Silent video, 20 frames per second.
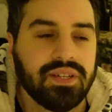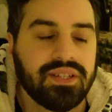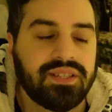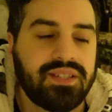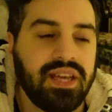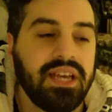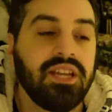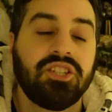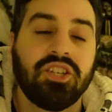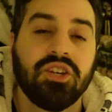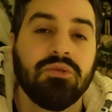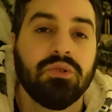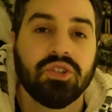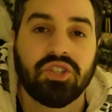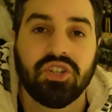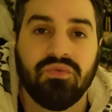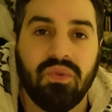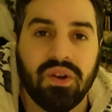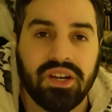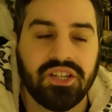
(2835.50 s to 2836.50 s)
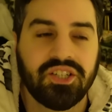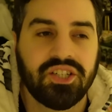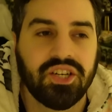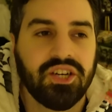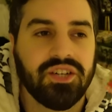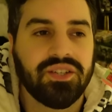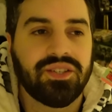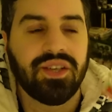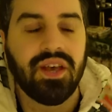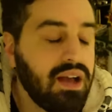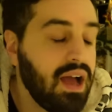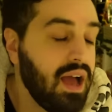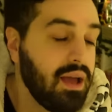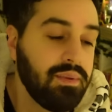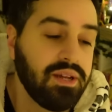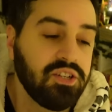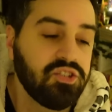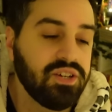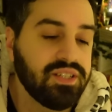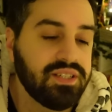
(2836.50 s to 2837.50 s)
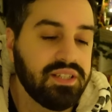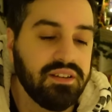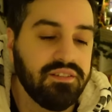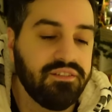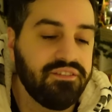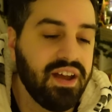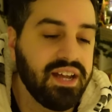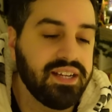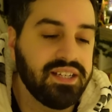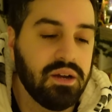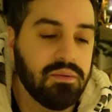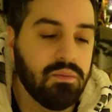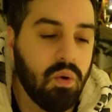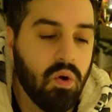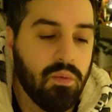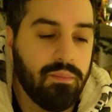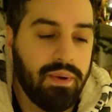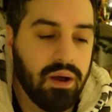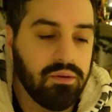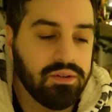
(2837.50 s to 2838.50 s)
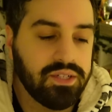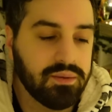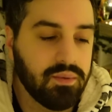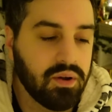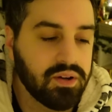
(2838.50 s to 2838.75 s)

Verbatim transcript: see too much of what he does. I'm interested to find out more about him,